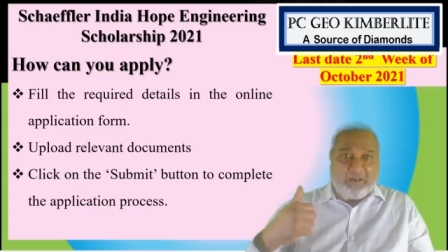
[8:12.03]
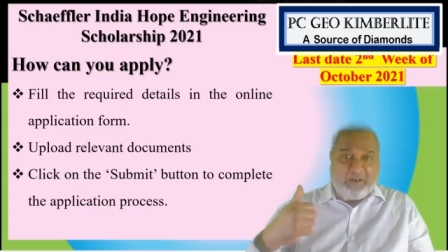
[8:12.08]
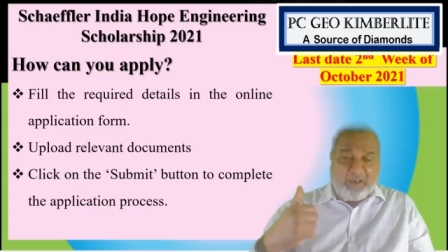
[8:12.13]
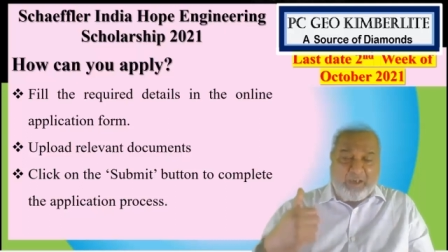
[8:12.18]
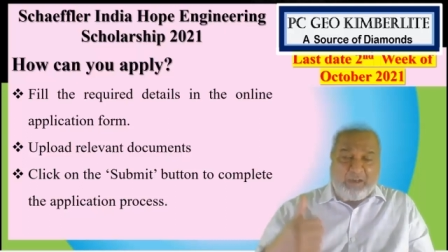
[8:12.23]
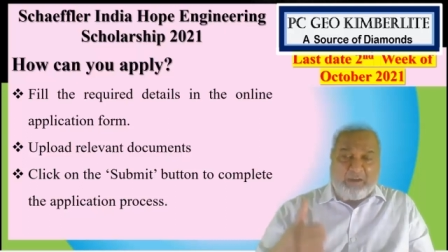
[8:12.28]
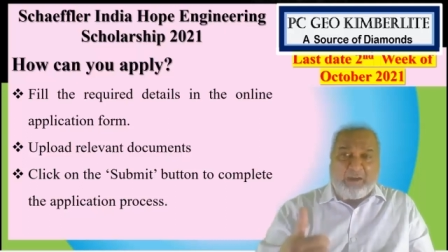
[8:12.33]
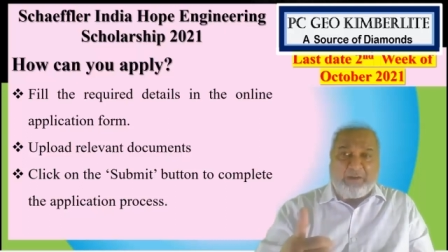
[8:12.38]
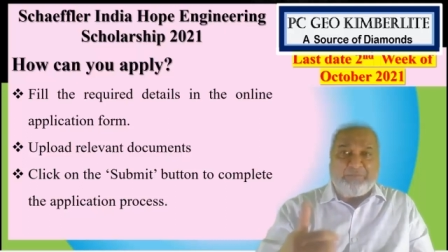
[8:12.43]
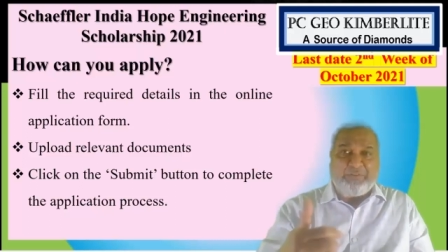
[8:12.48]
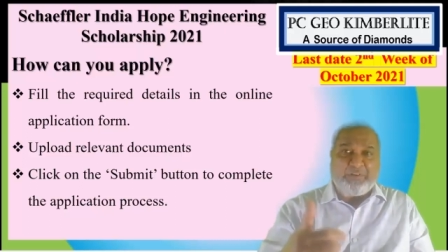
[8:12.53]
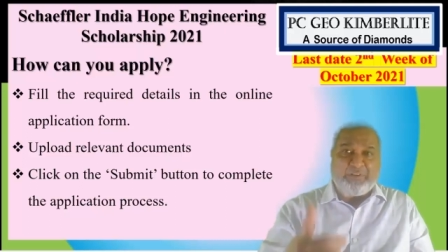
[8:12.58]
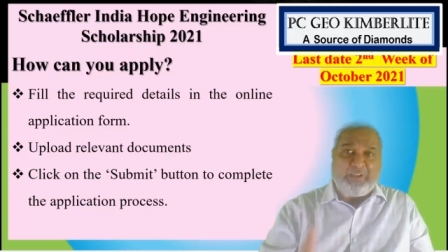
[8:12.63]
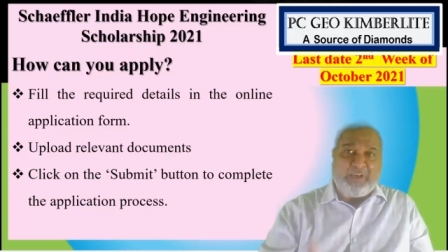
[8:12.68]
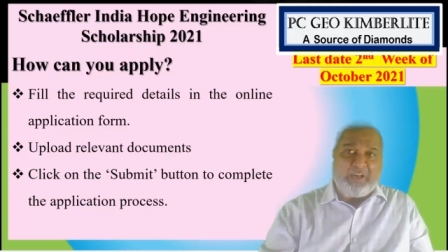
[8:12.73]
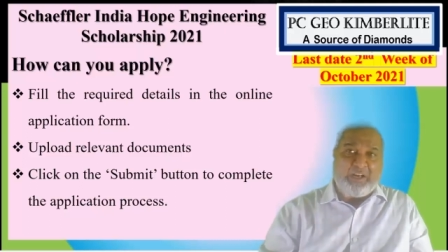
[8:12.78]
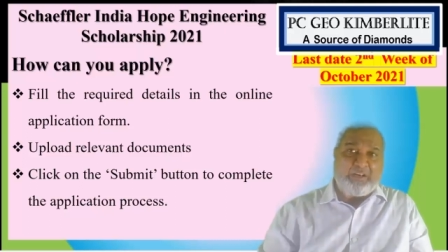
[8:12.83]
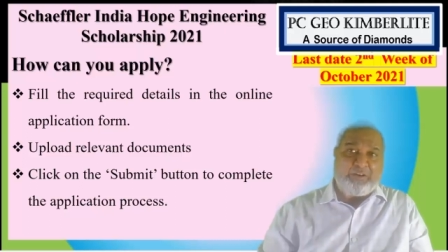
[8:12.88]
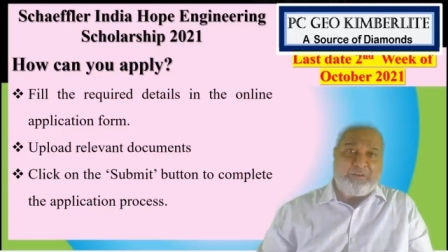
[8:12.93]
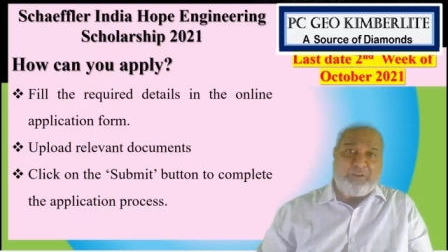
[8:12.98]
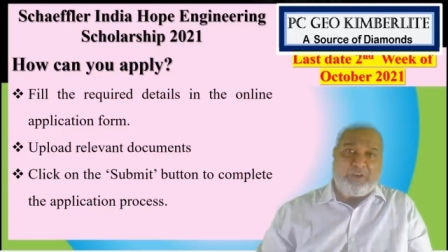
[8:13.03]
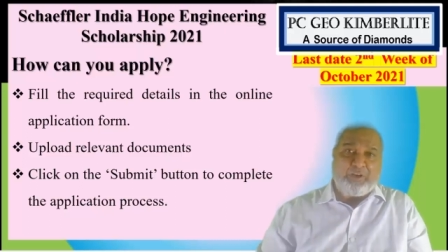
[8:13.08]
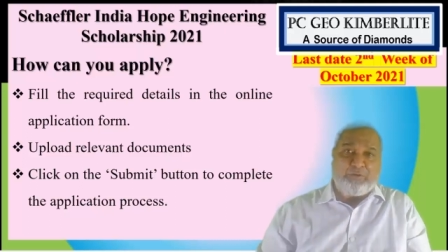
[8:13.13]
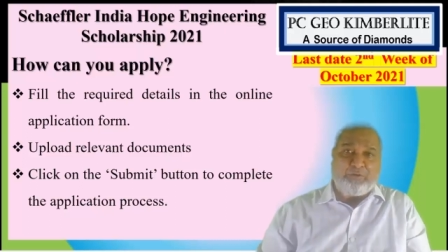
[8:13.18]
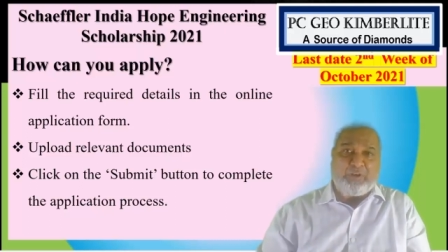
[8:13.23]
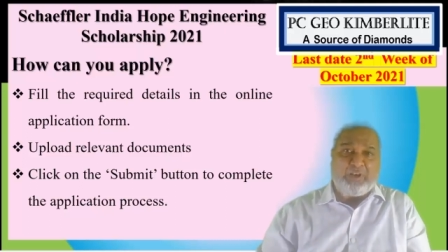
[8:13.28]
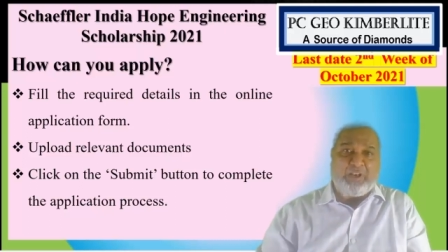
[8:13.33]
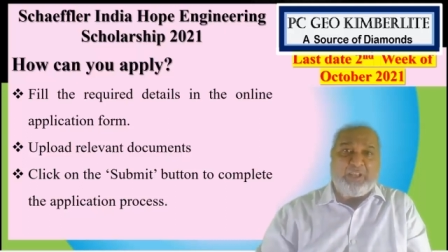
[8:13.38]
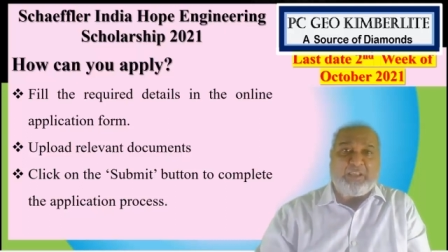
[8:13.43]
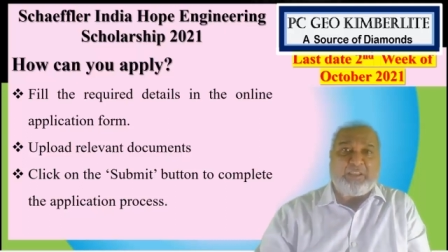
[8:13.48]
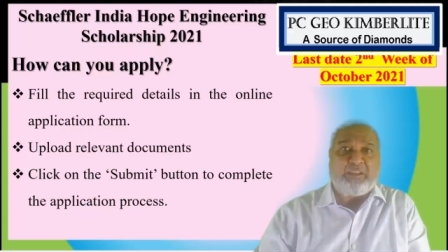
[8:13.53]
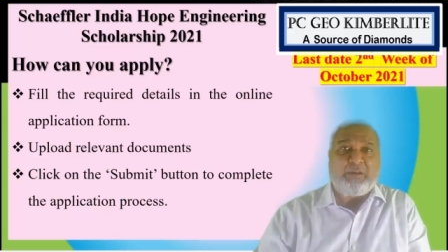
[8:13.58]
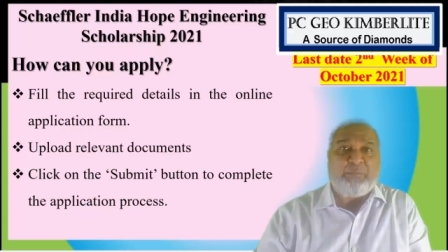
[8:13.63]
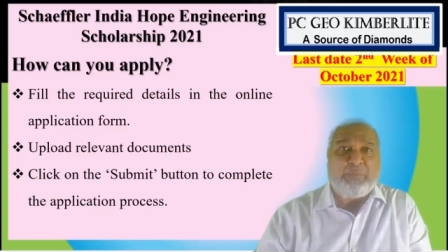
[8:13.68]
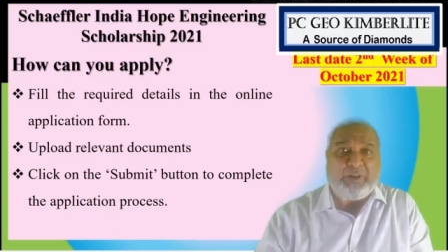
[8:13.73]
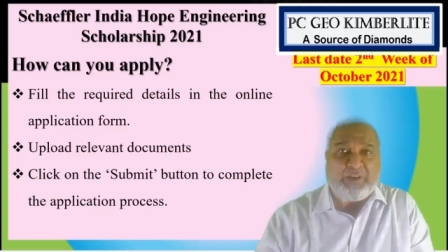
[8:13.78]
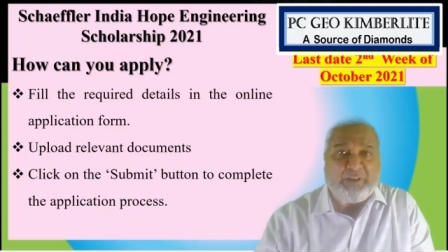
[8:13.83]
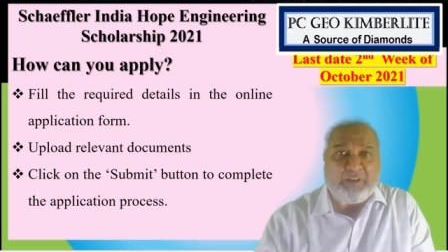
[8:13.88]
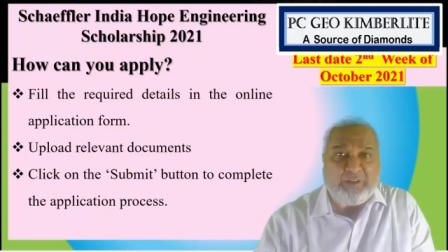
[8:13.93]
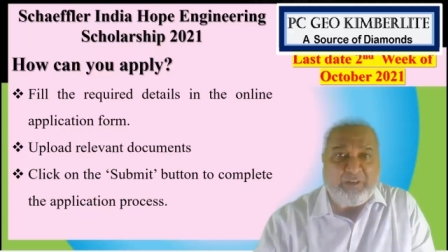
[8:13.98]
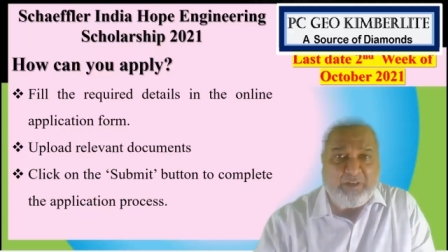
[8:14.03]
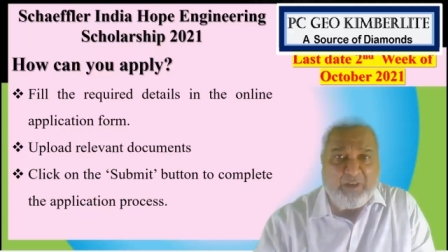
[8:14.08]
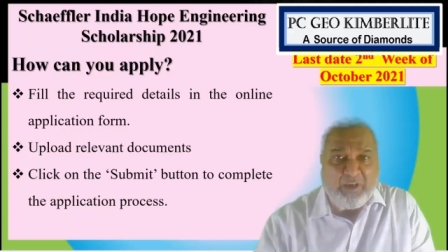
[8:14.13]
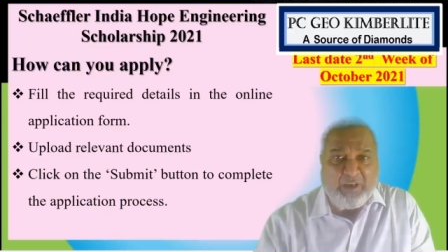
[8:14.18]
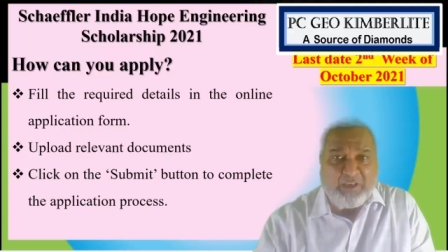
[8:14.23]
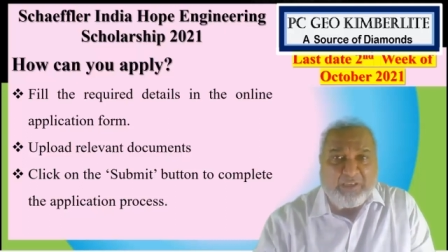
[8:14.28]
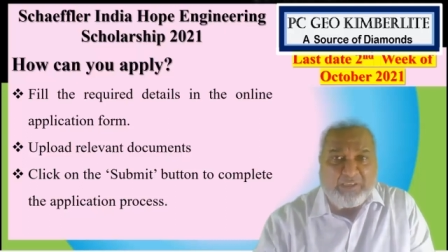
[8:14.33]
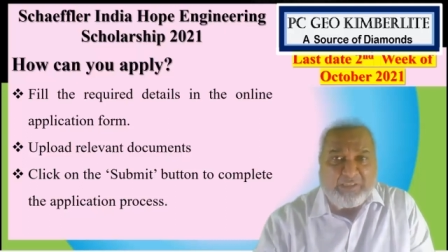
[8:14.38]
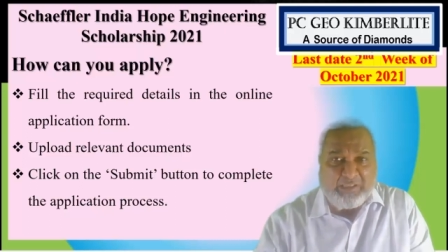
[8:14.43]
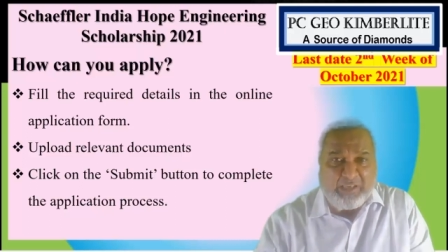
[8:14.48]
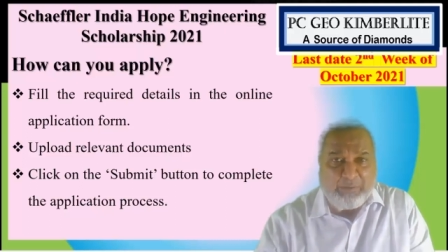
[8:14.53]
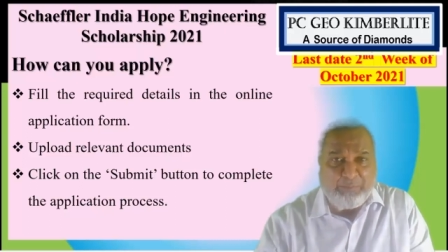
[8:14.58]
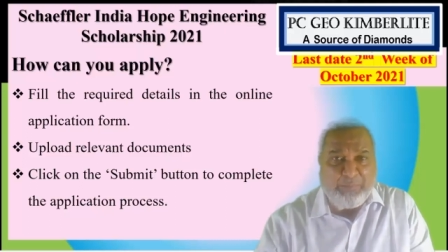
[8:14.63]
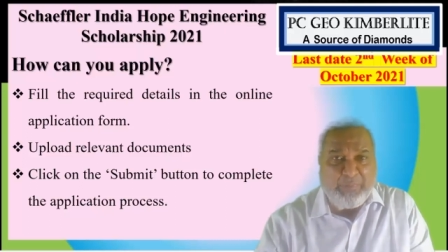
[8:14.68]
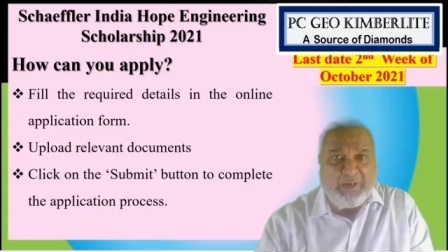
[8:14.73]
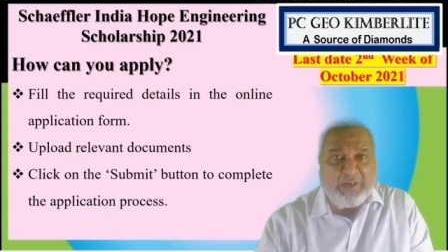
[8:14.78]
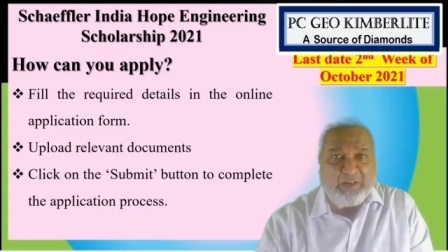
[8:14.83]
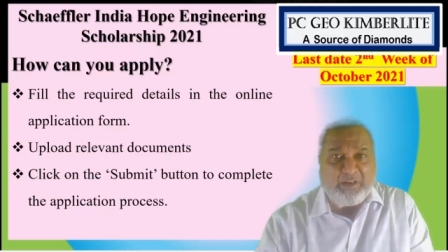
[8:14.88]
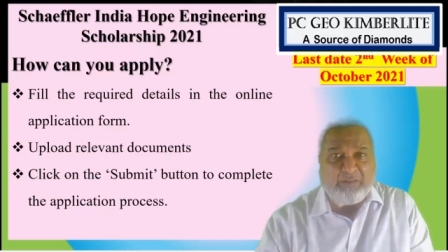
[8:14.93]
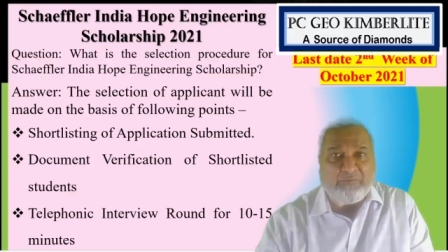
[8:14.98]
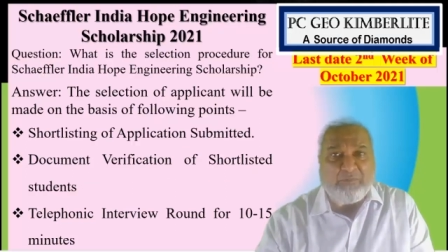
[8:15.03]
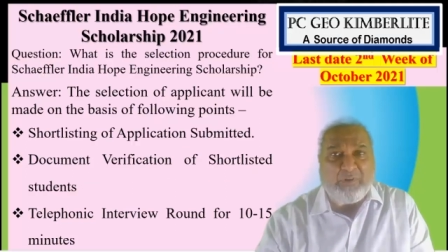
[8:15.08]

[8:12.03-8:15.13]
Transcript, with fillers: now after that you have to click the button submit.